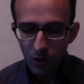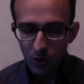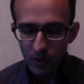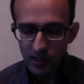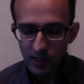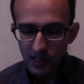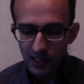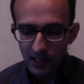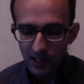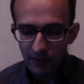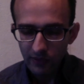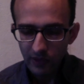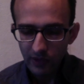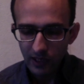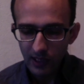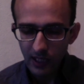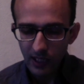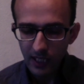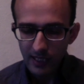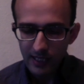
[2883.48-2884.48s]
or
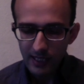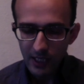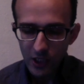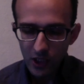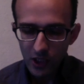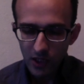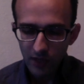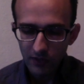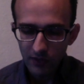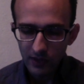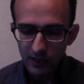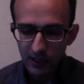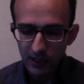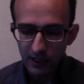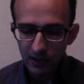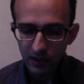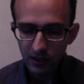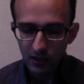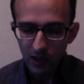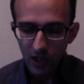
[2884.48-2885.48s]
self-realization of the
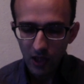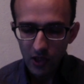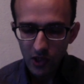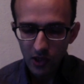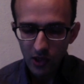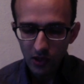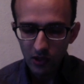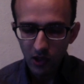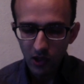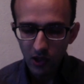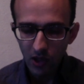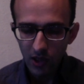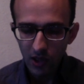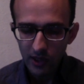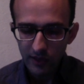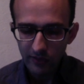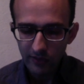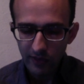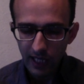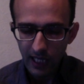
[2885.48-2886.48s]
technological
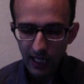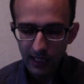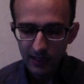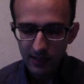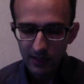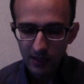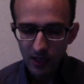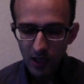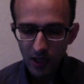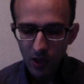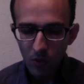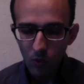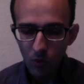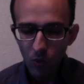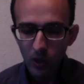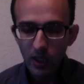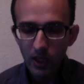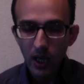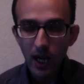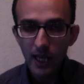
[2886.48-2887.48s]
artifact,
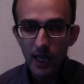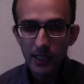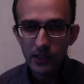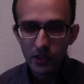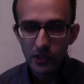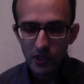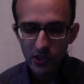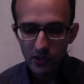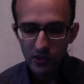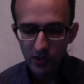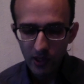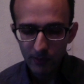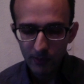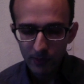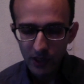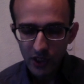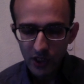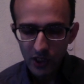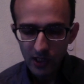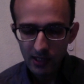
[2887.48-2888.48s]
one either
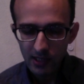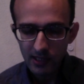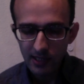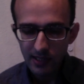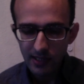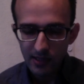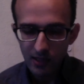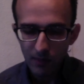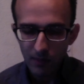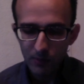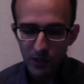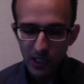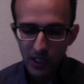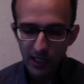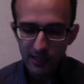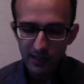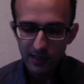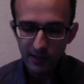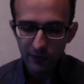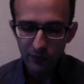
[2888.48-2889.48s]
surreptitiously
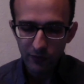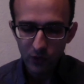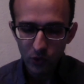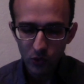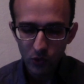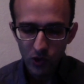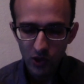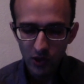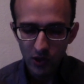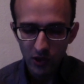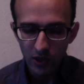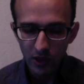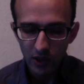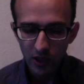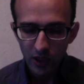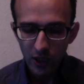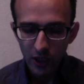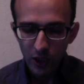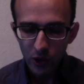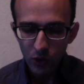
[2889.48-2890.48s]
subjects the future
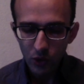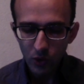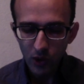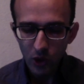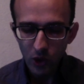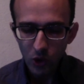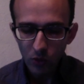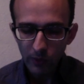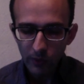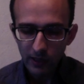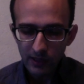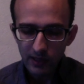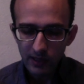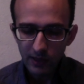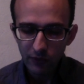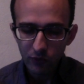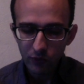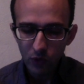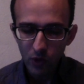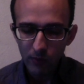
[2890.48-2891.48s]
to
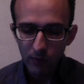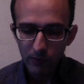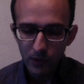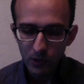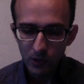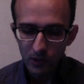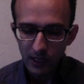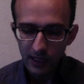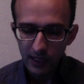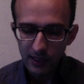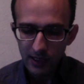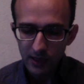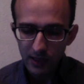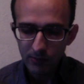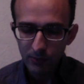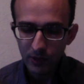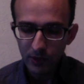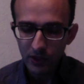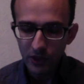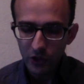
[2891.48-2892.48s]
humanly
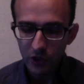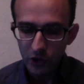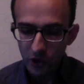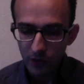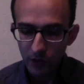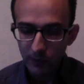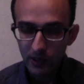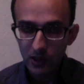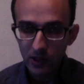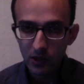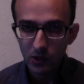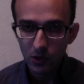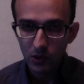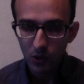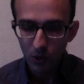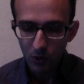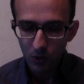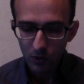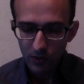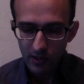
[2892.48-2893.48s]
formulated predetermined
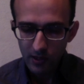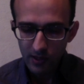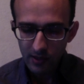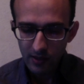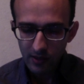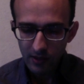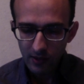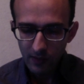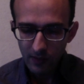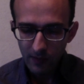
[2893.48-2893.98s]
goals,